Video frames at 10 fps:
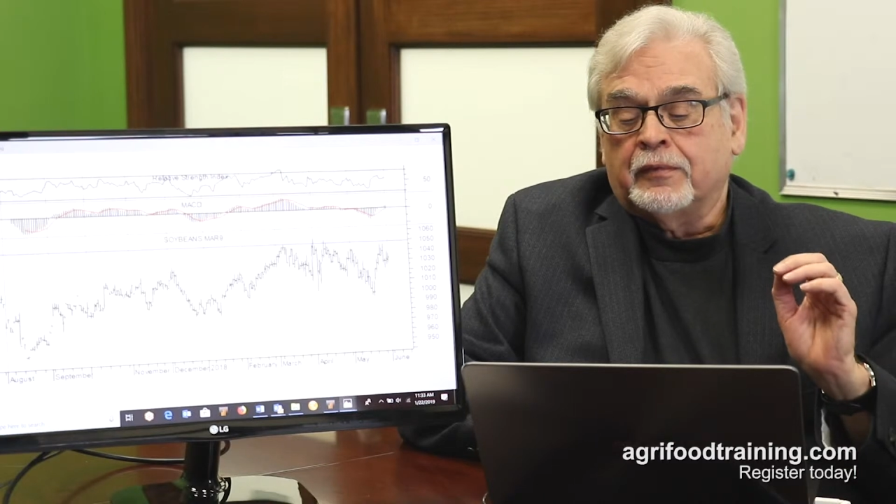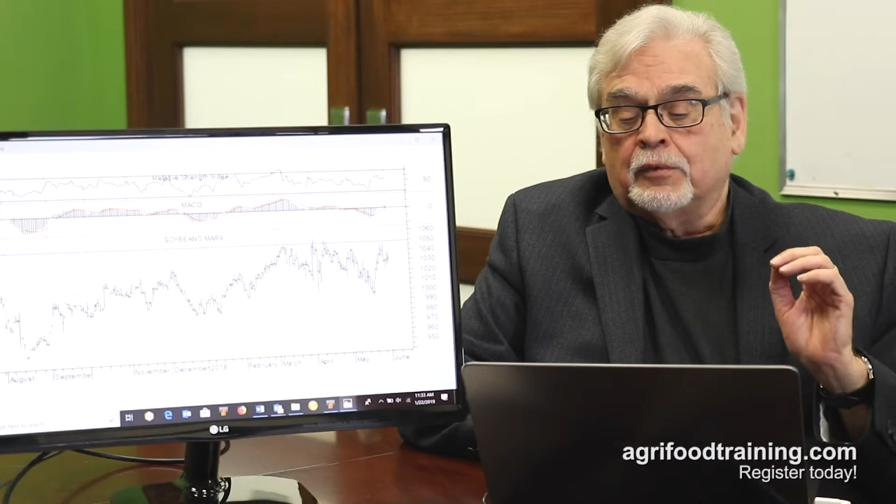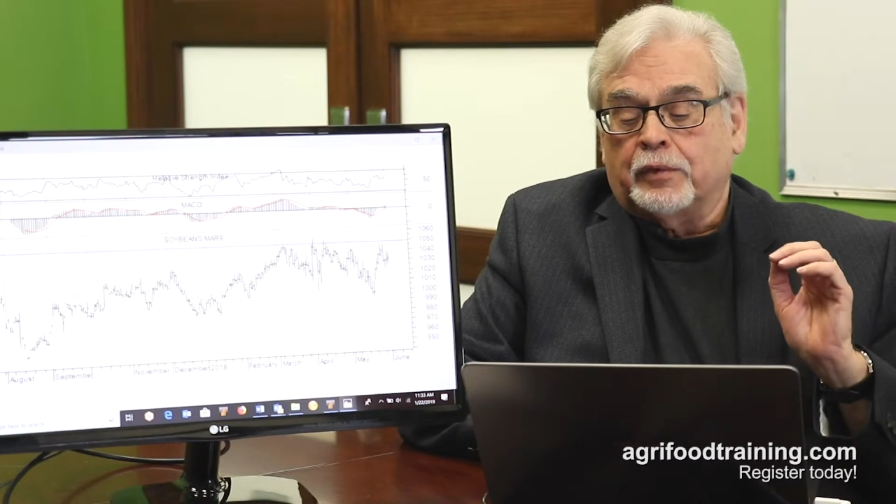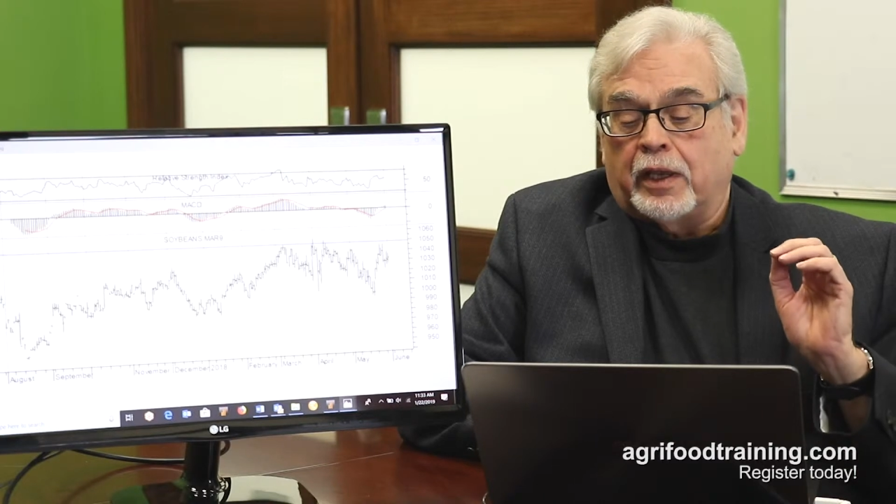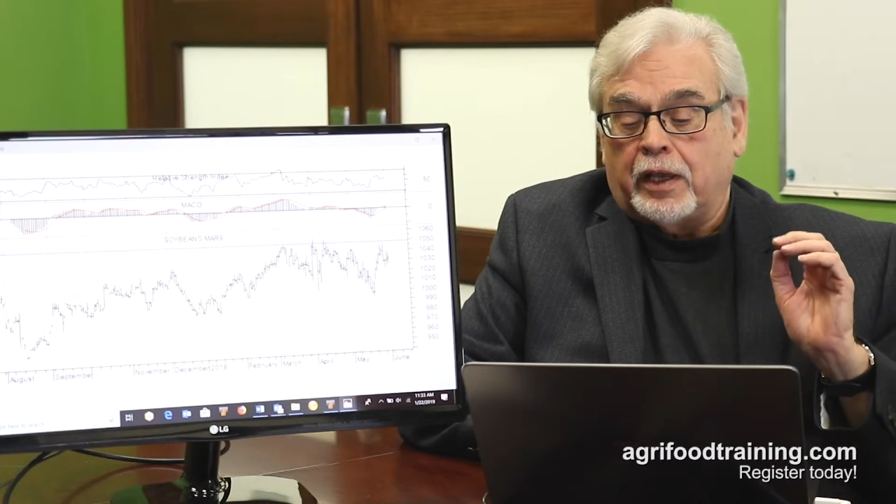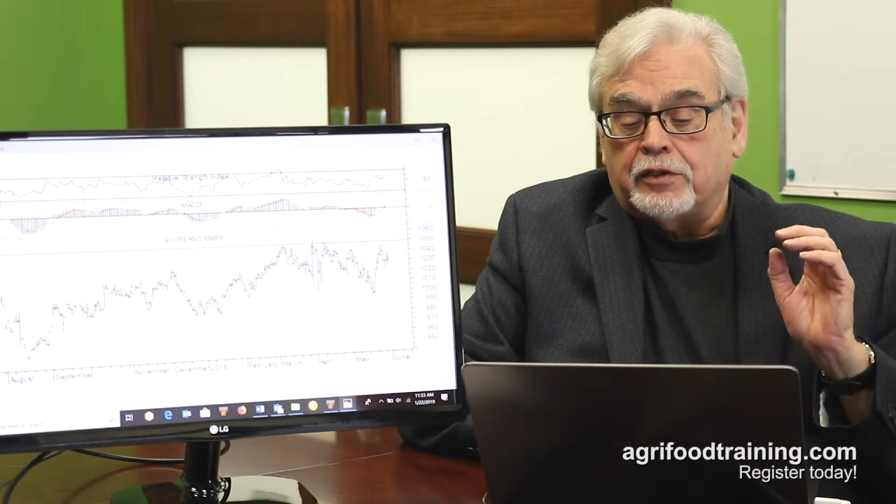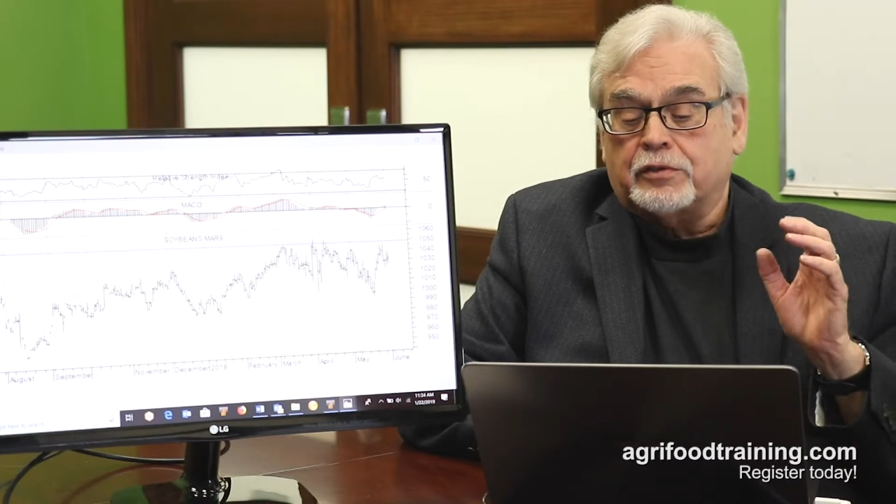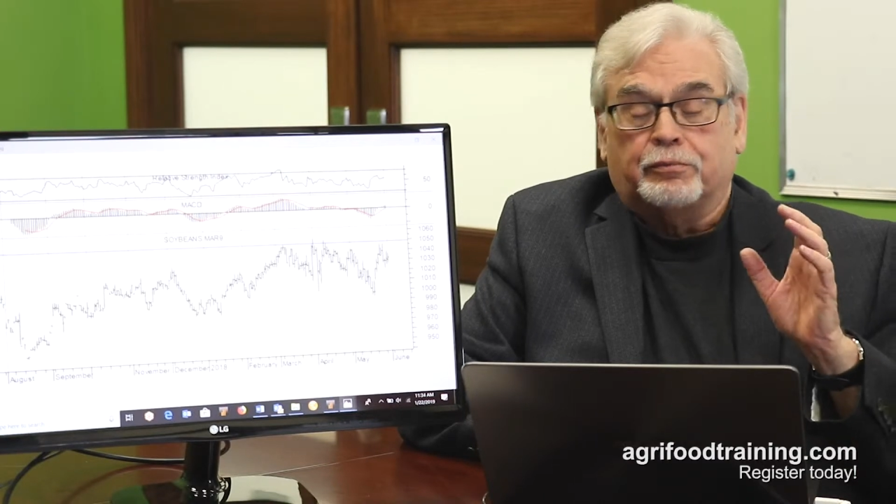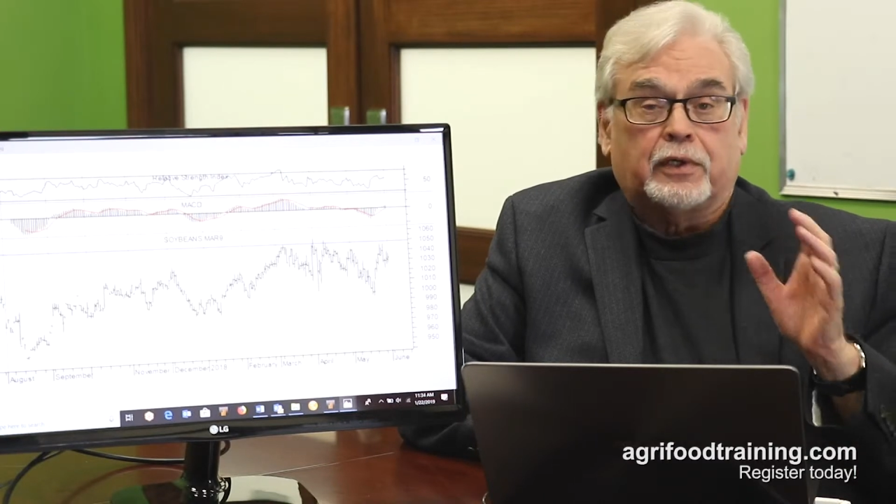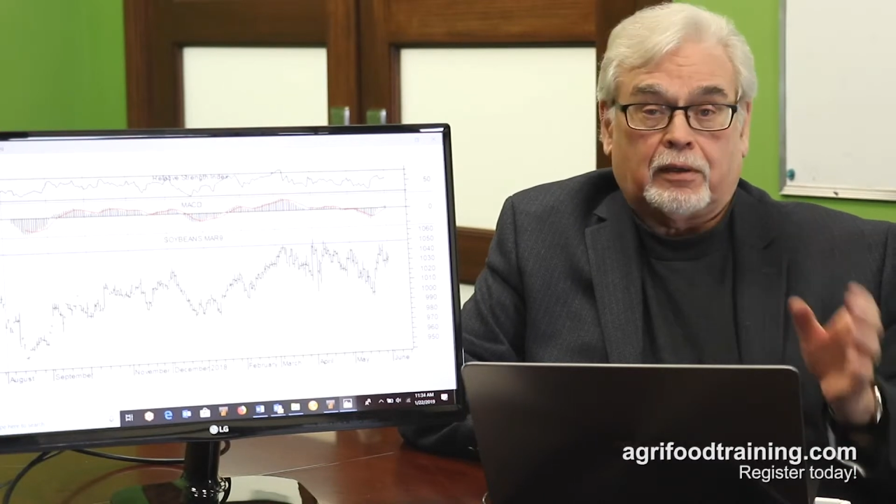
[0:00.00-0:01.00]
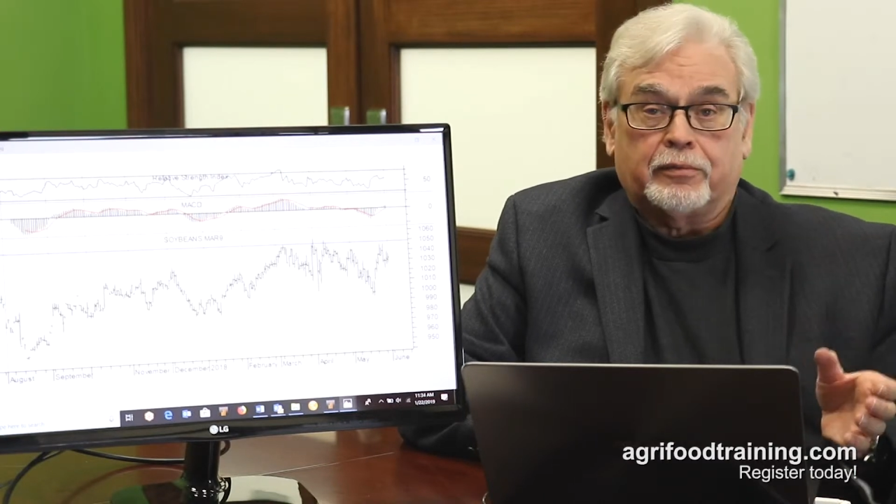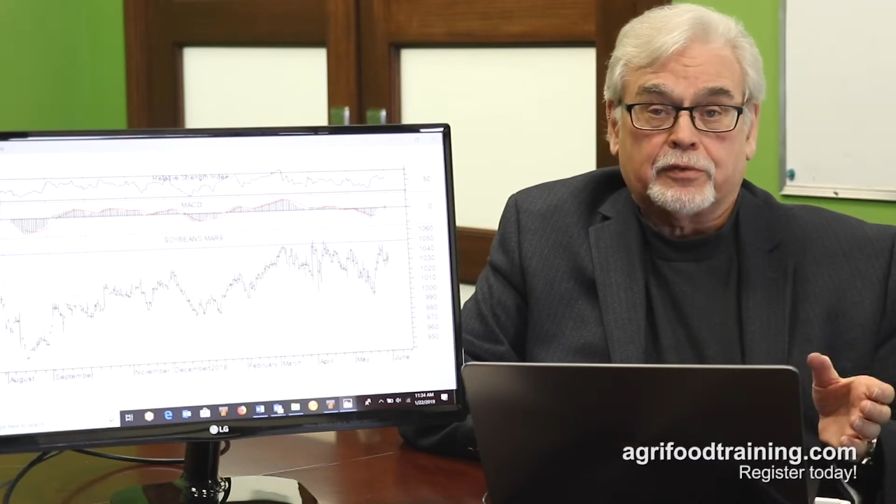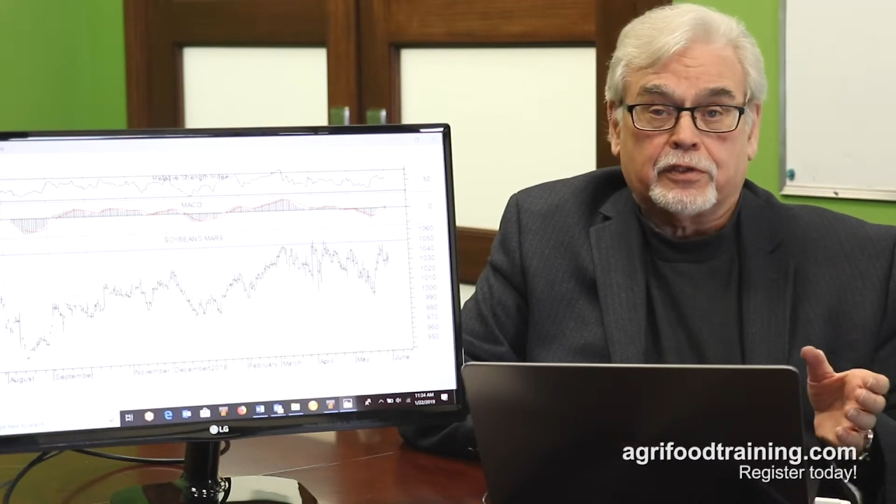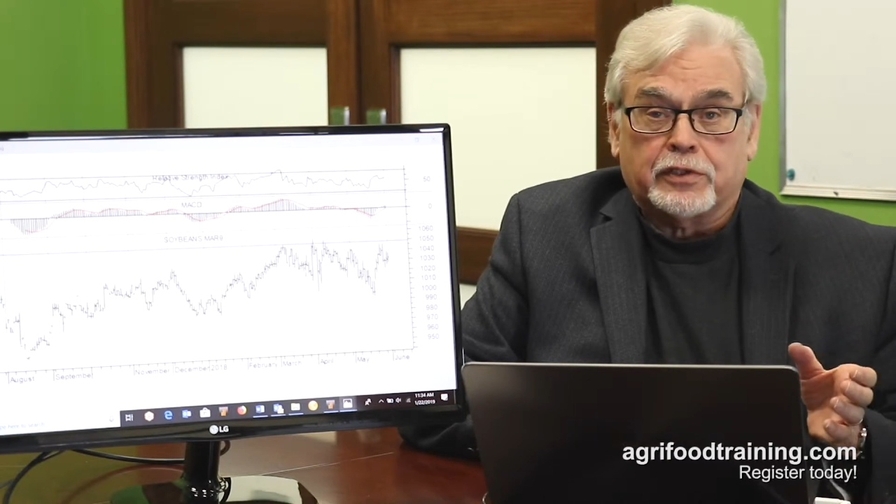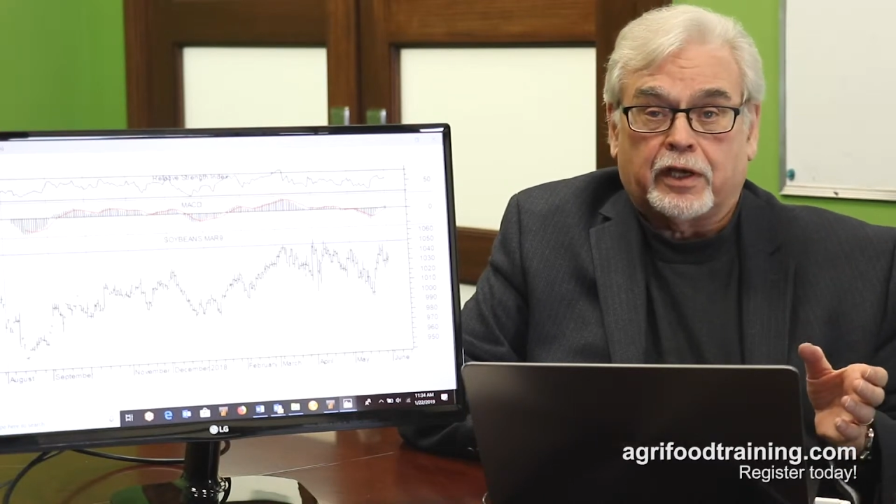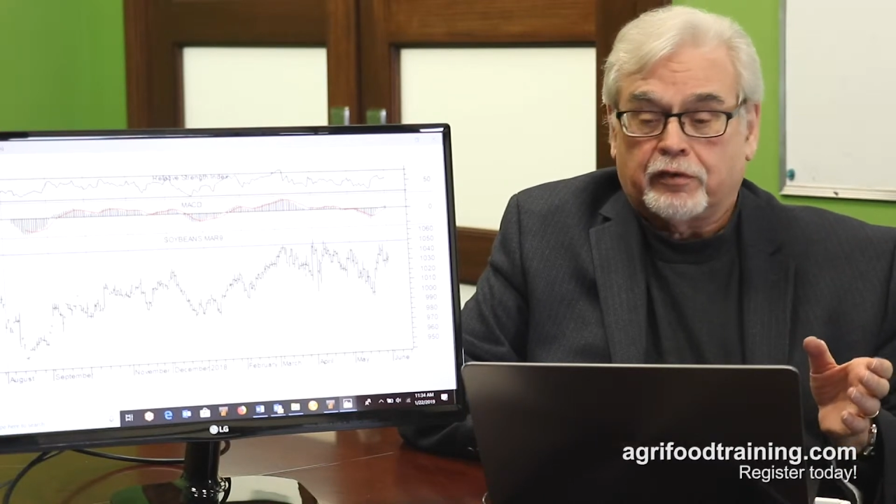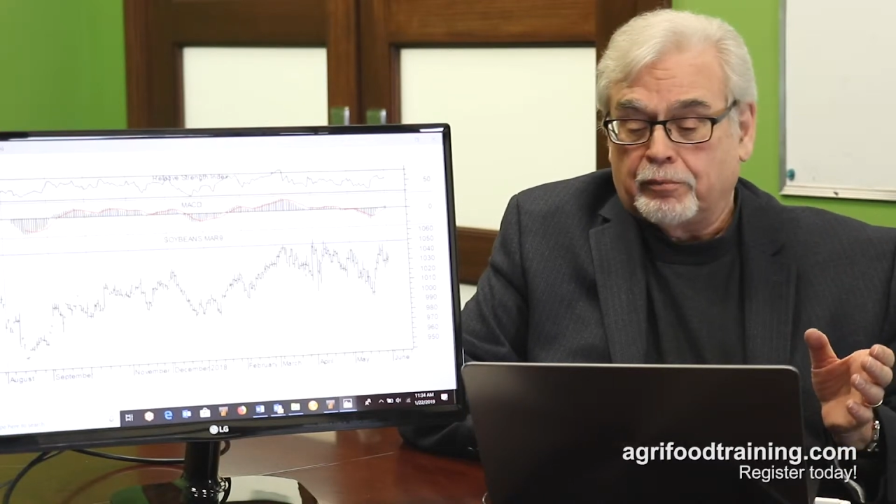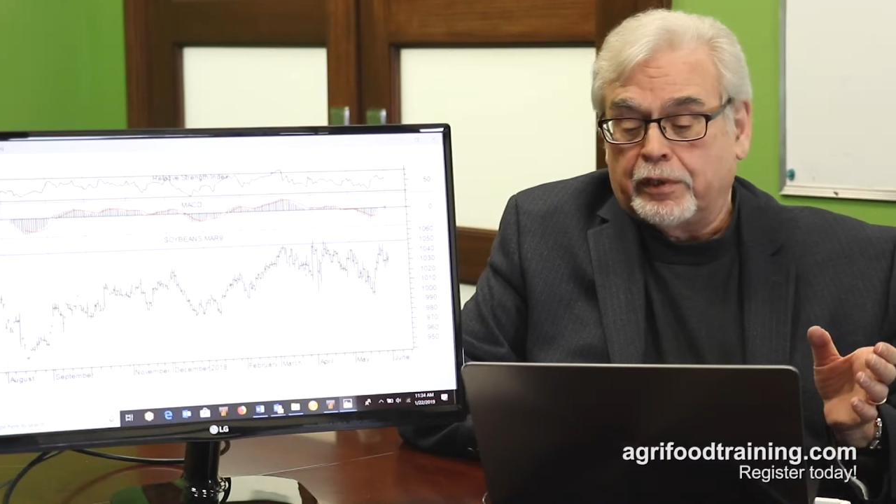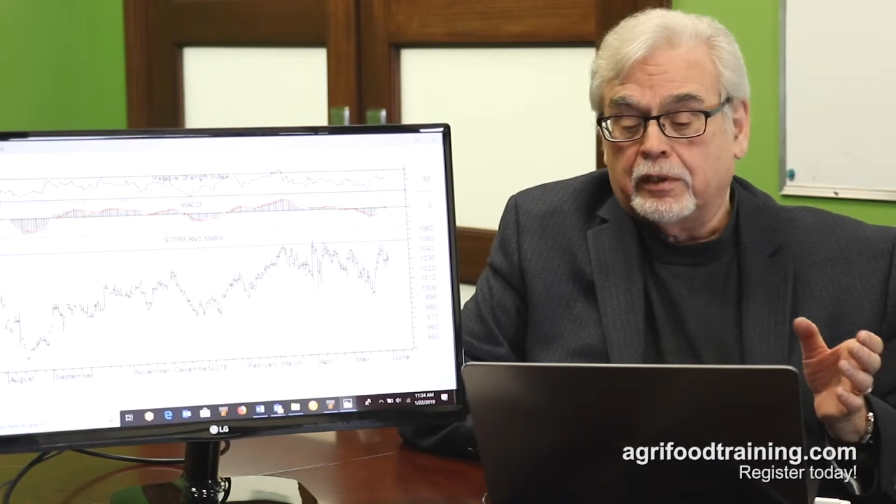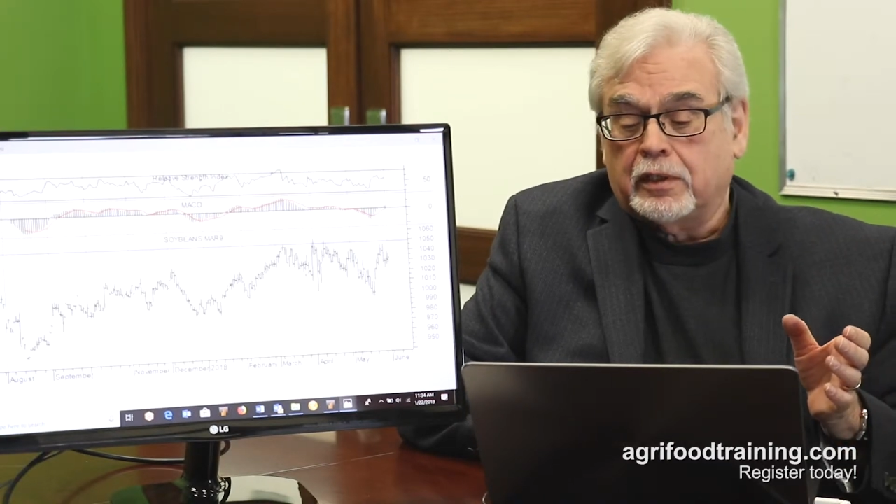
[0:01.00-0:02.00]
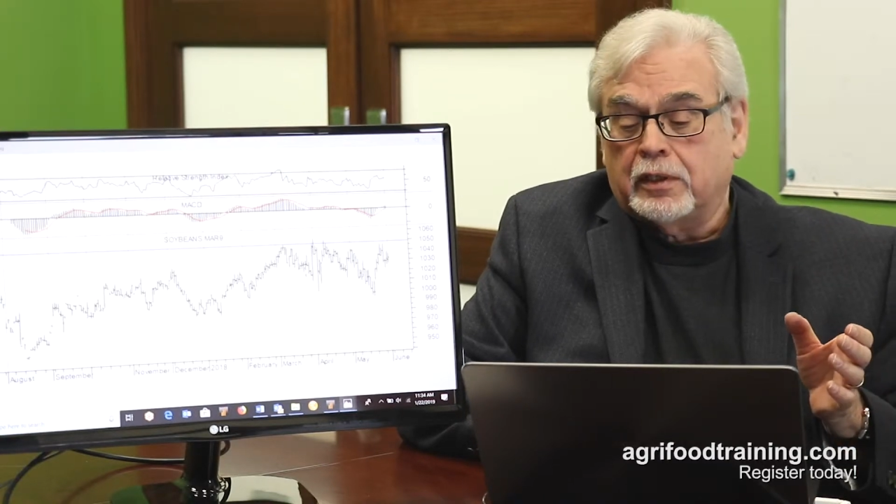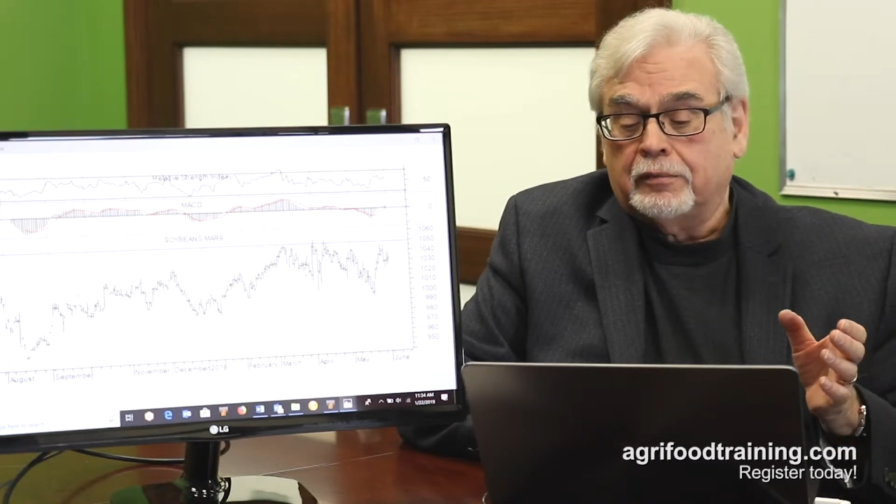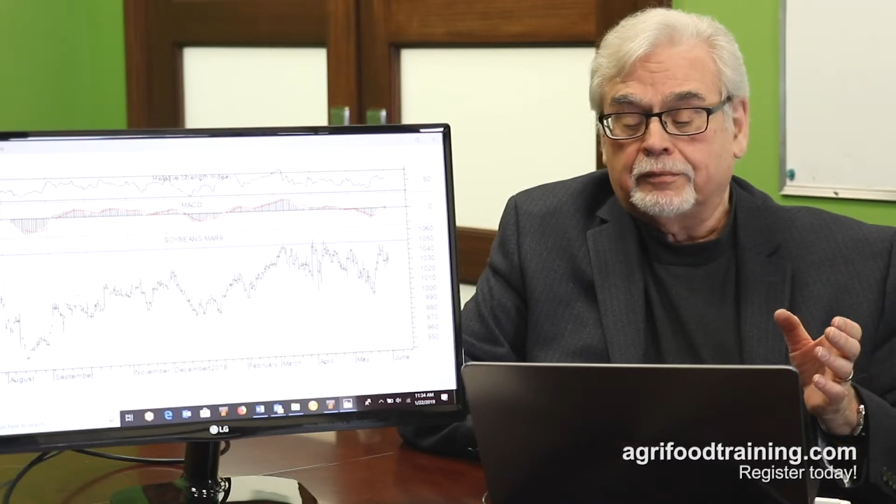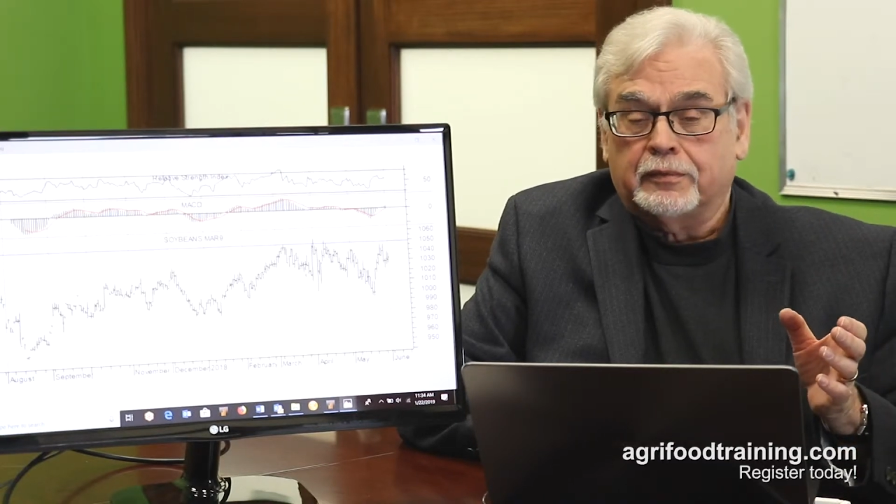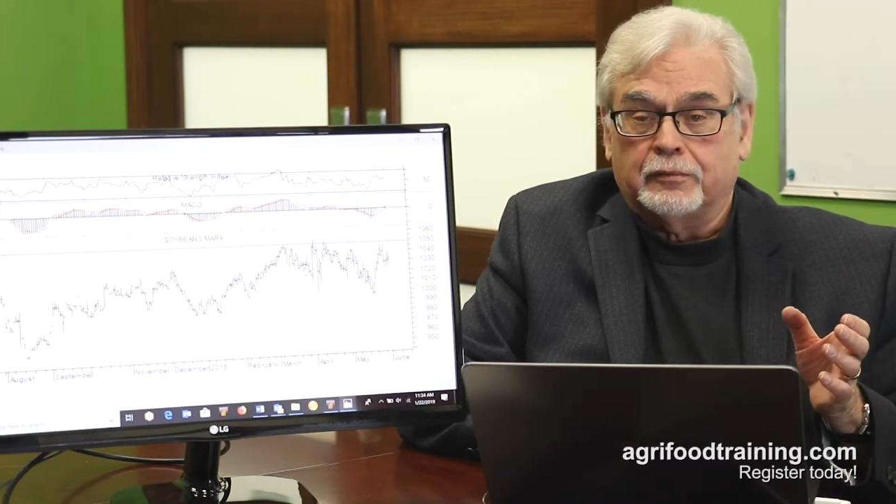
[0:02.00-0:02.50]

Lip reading: We had some problems in South America,